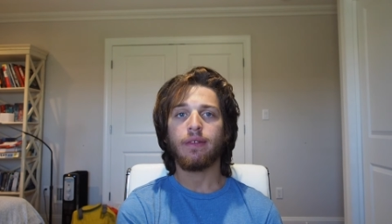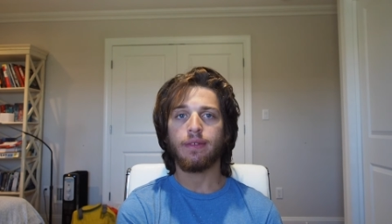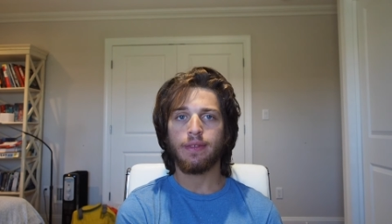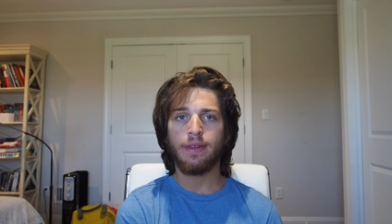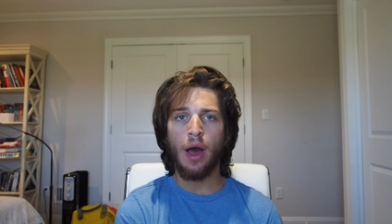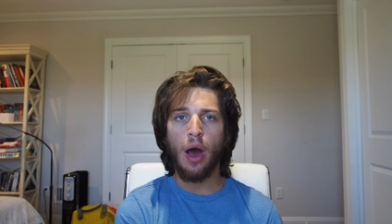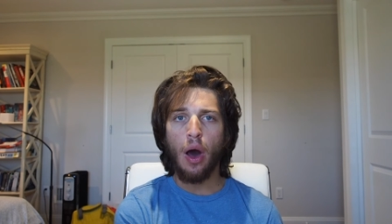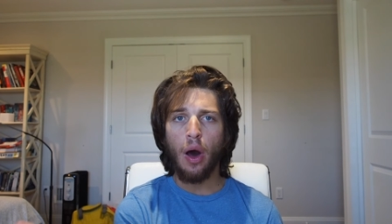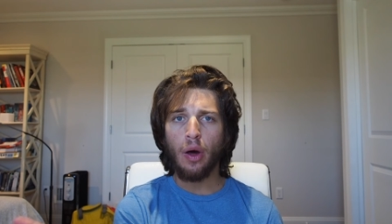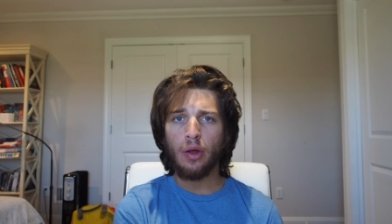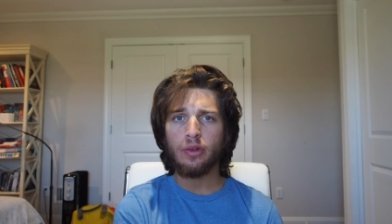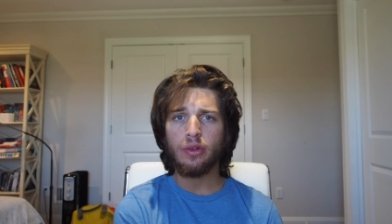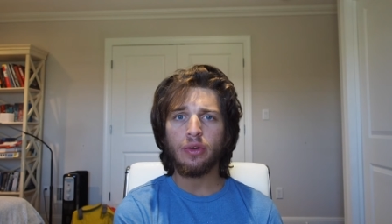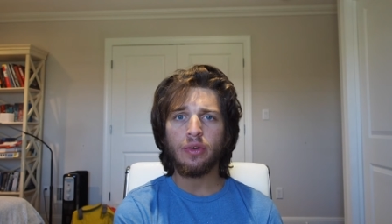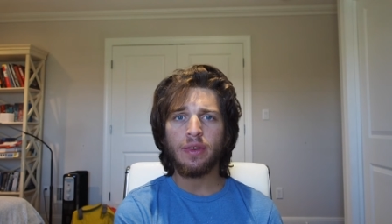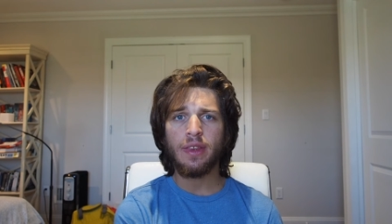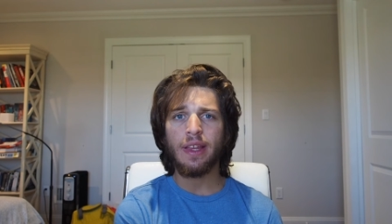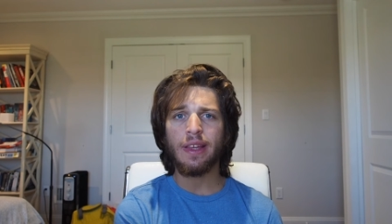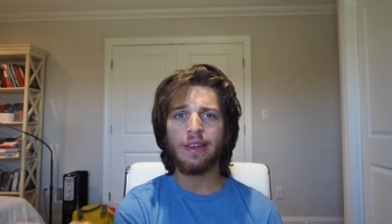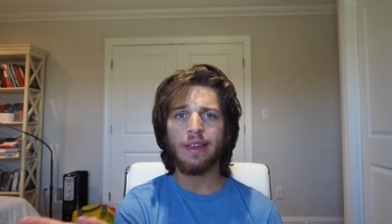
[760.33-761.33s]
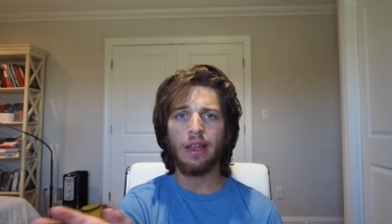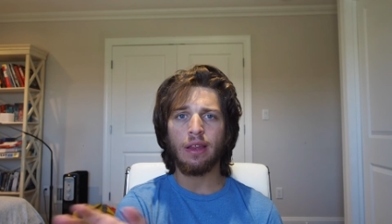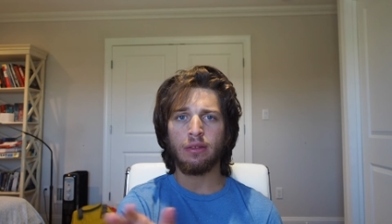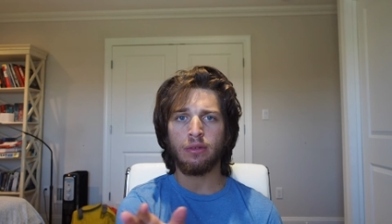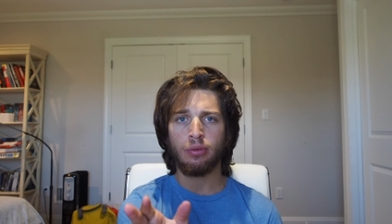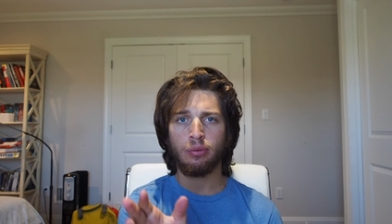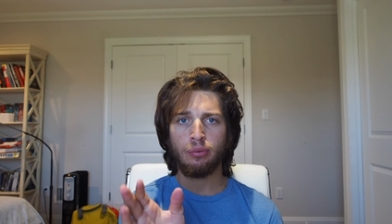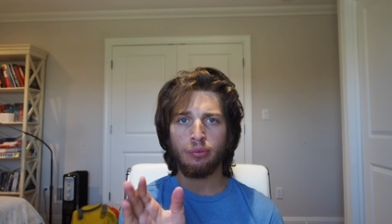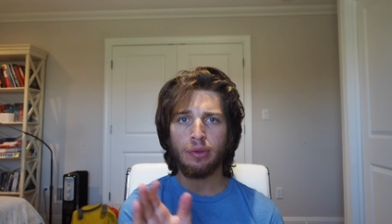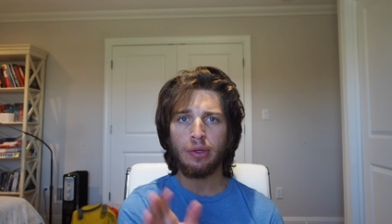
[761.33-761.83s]
The other thing
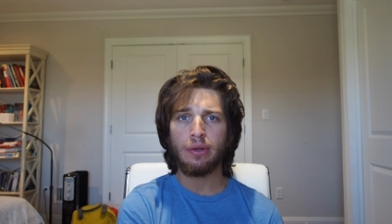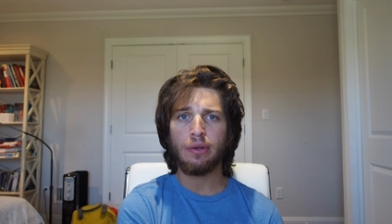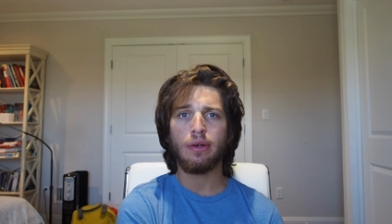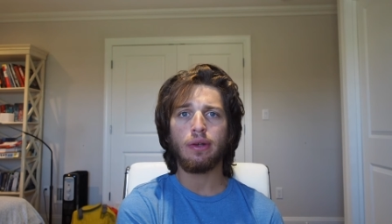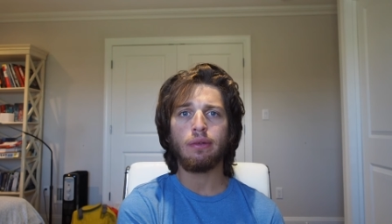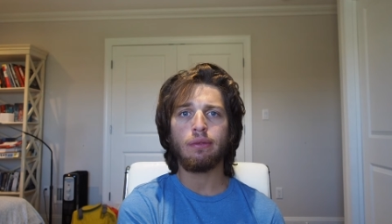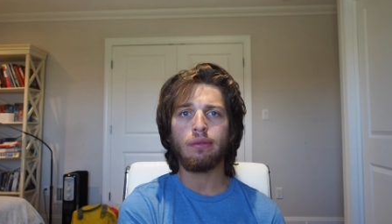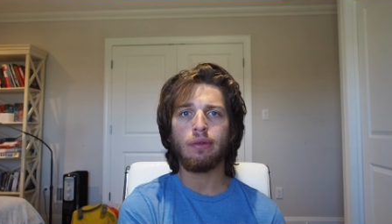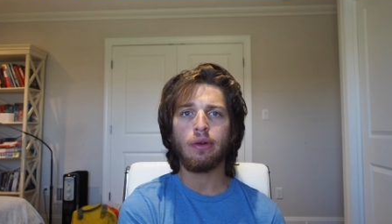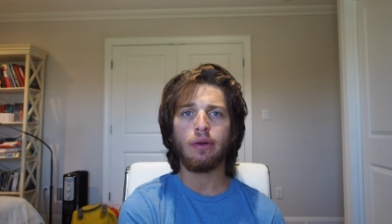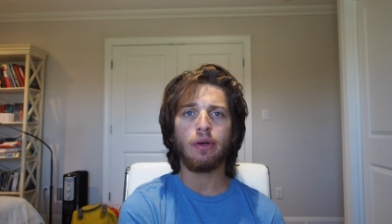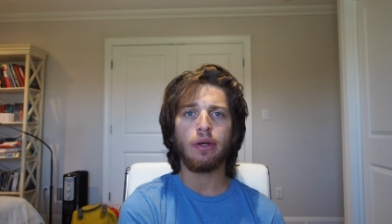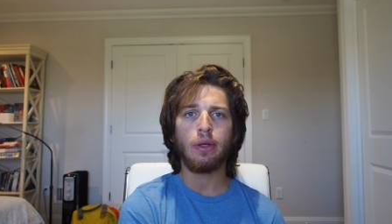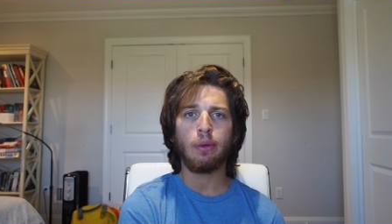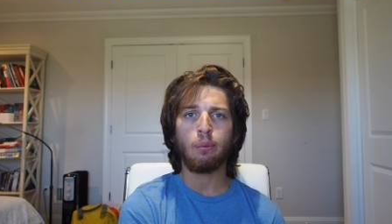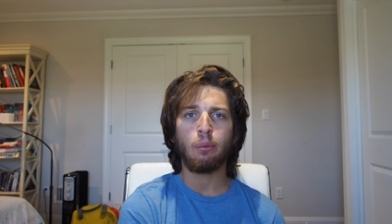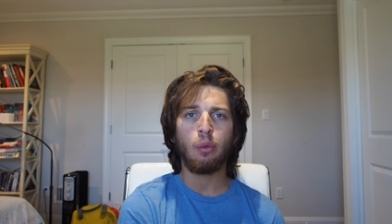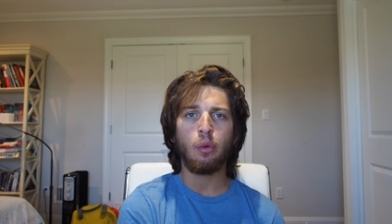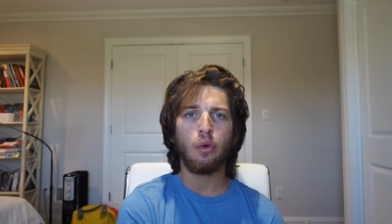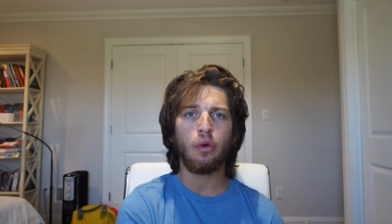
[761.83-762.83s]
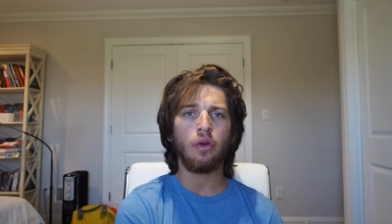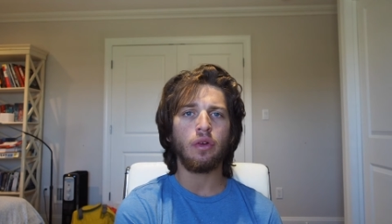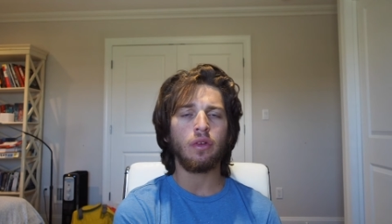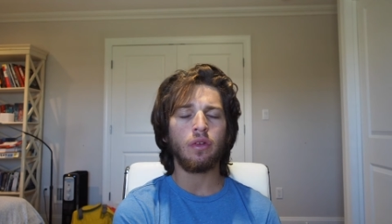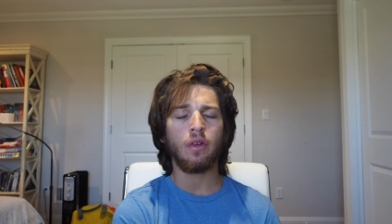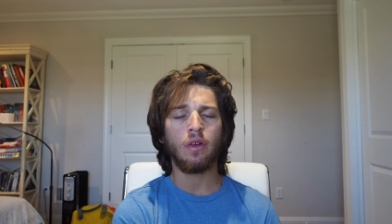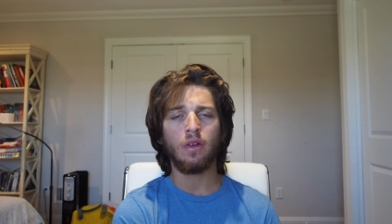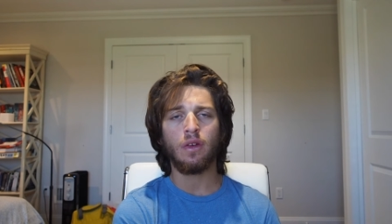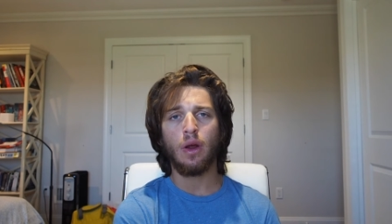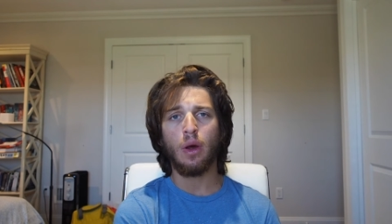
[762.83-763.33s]
that's really, really
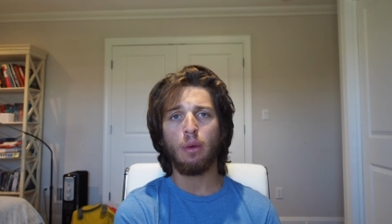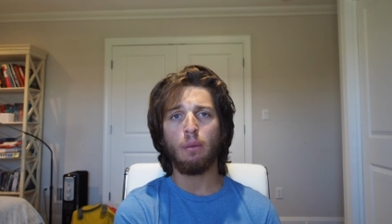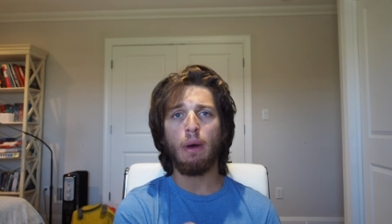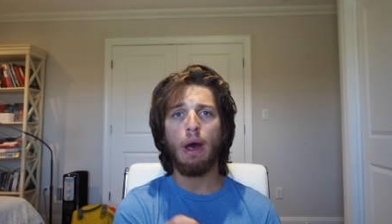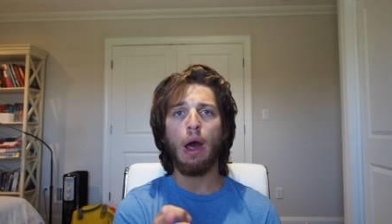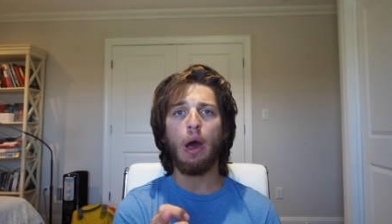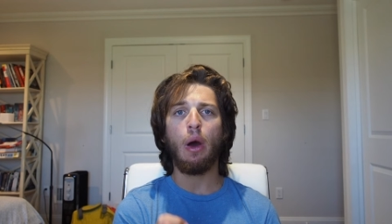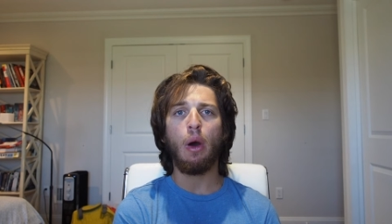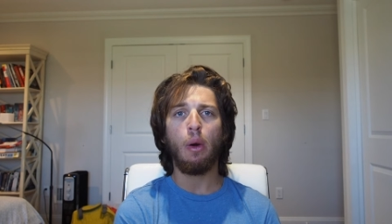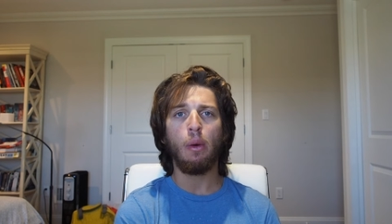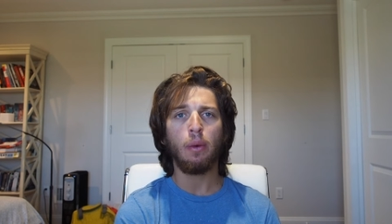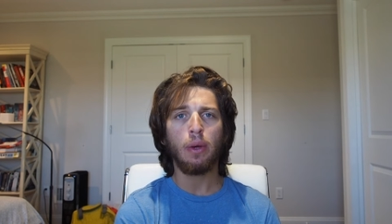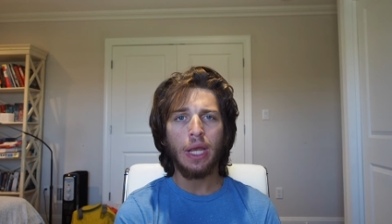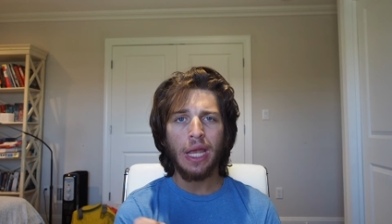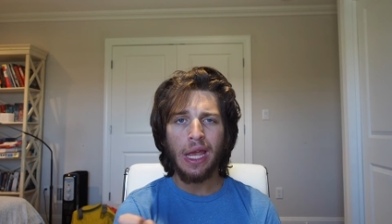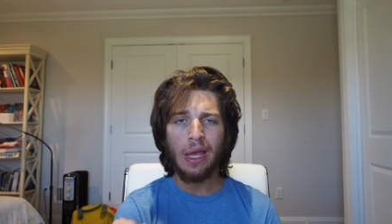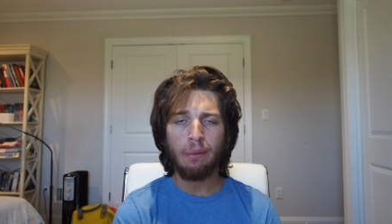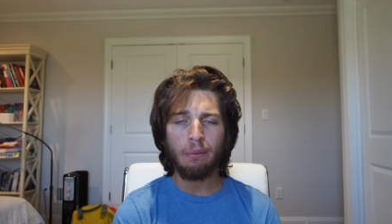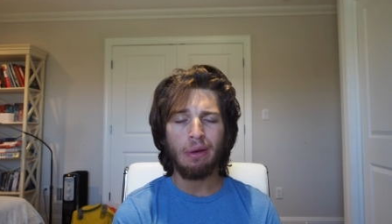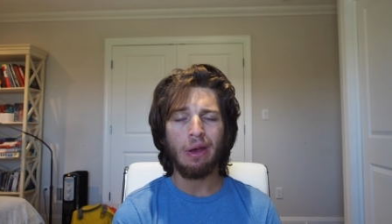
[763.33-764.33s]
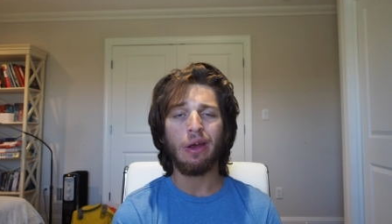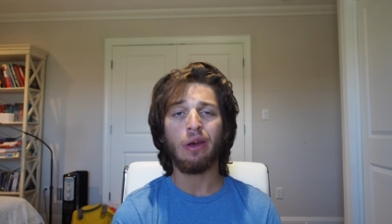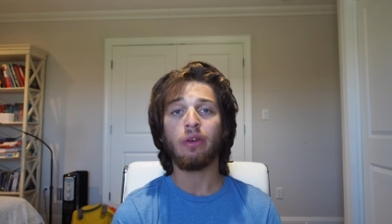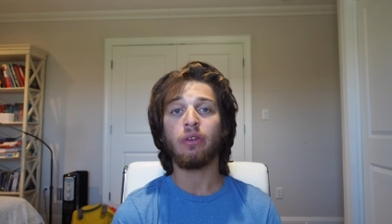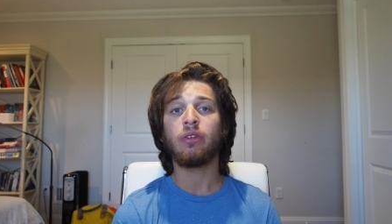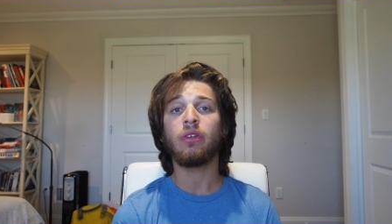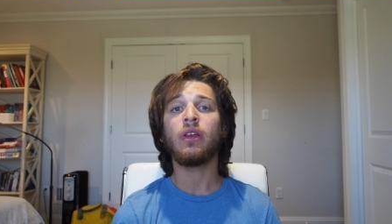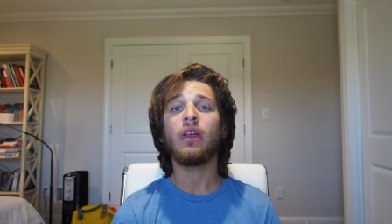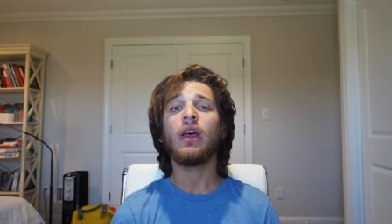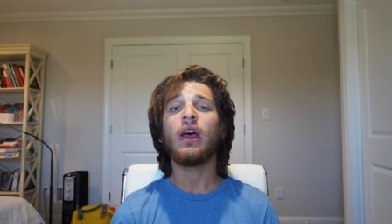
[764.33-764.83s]
important to know about Okay
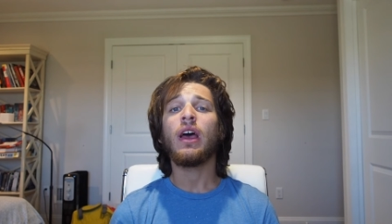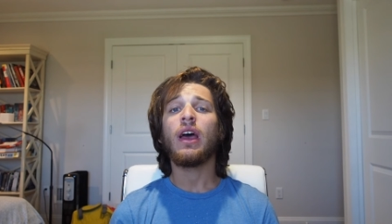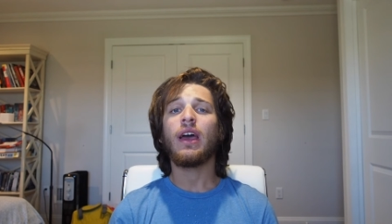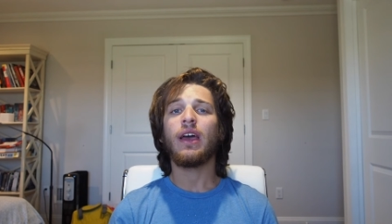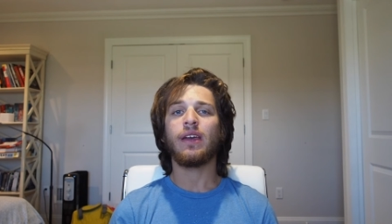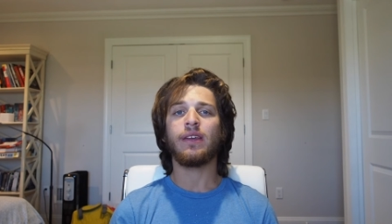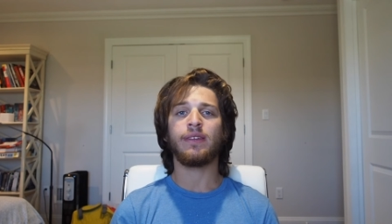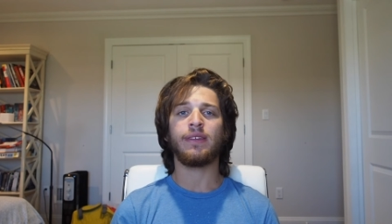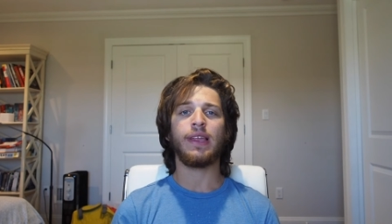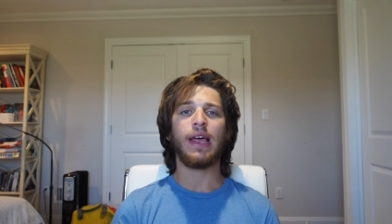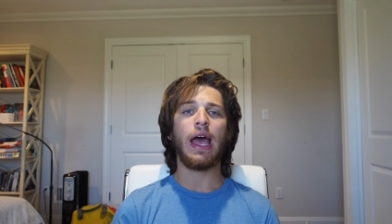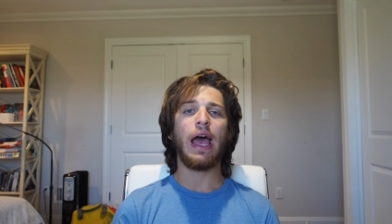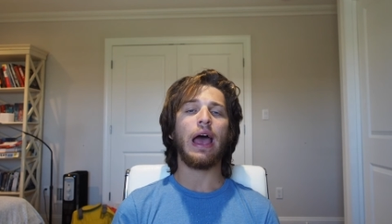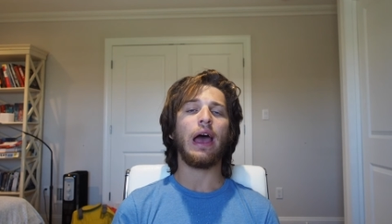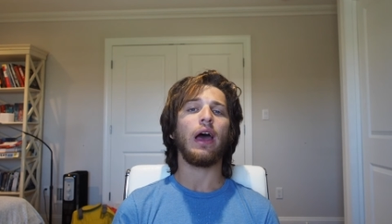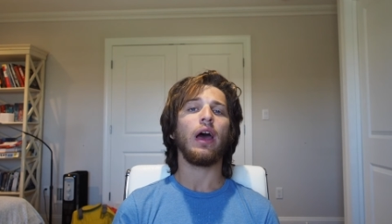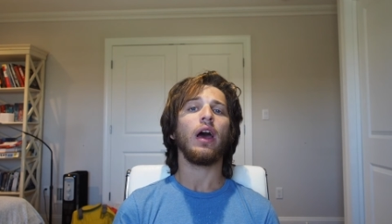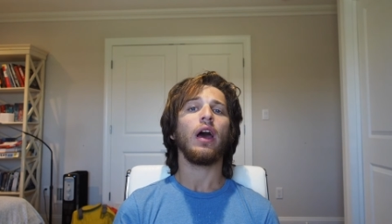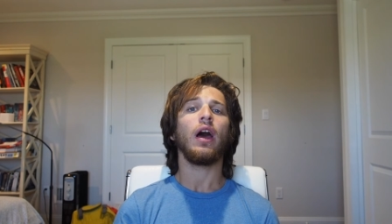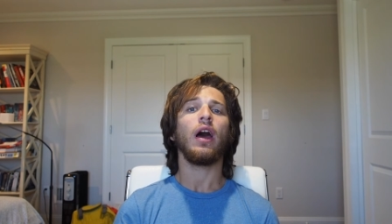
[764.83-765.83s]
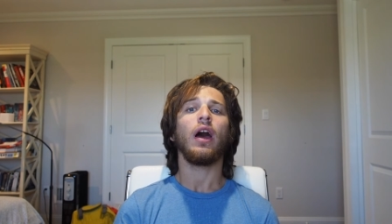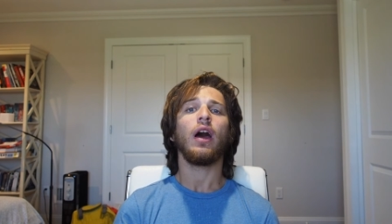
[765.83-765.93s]
Bears is that